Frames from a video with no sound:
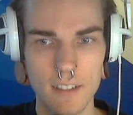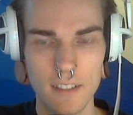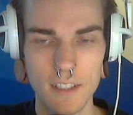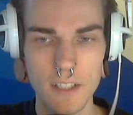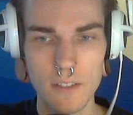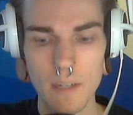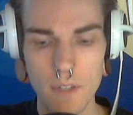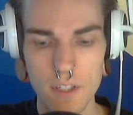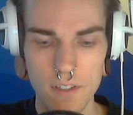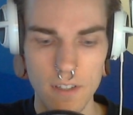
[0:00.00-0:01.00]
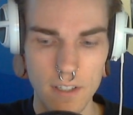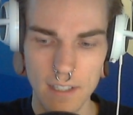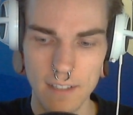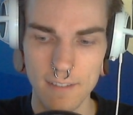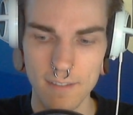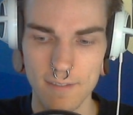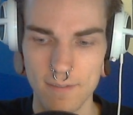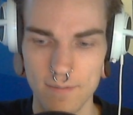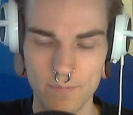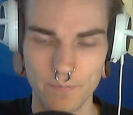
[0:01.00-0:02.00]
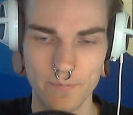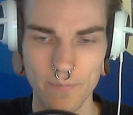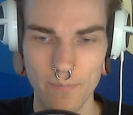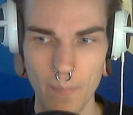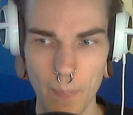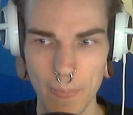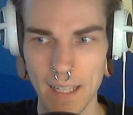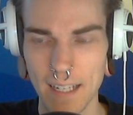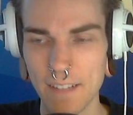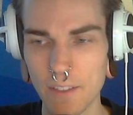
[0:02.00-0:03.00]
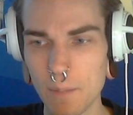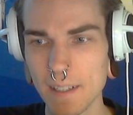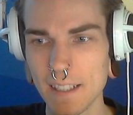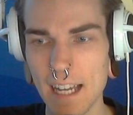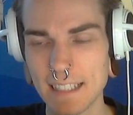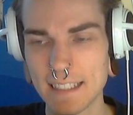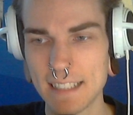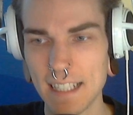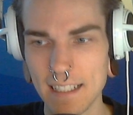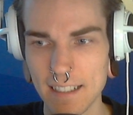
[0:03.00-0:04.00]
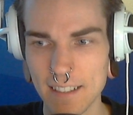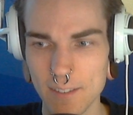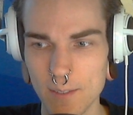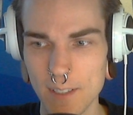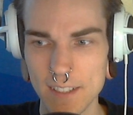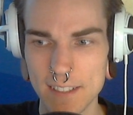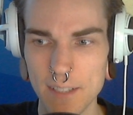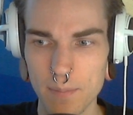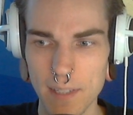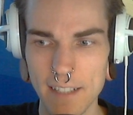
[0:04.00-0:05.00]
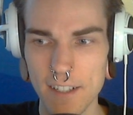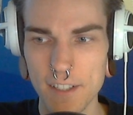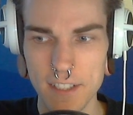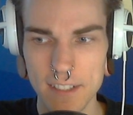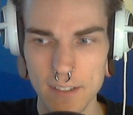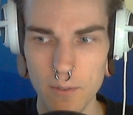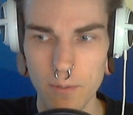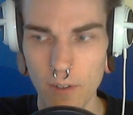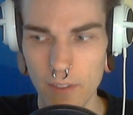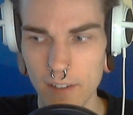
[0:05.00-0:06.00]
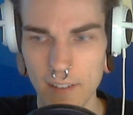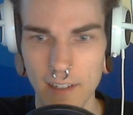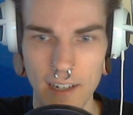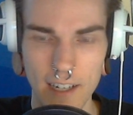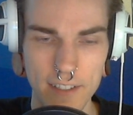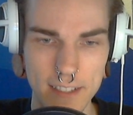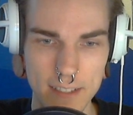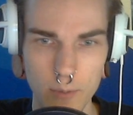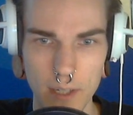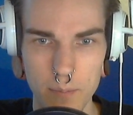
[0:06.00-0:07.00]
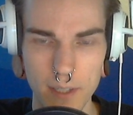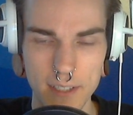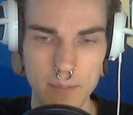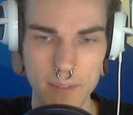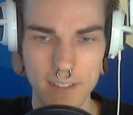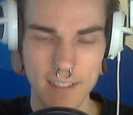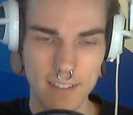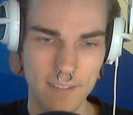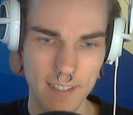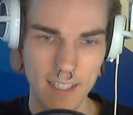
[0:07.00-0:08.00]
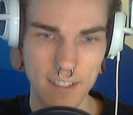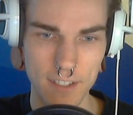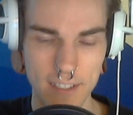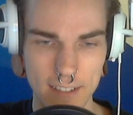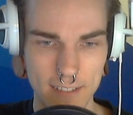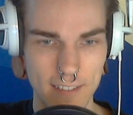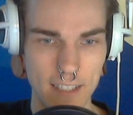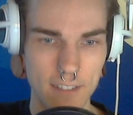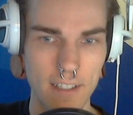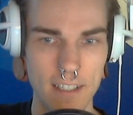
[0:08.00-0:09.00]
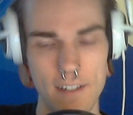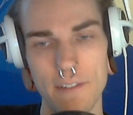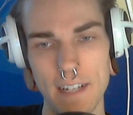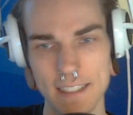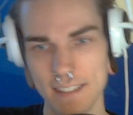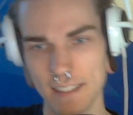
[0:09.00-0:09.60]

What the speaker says: Q. I'm not sure, you can... normally I'd say like when you start playing her, just go for the hardest way possible and just get good at her fast.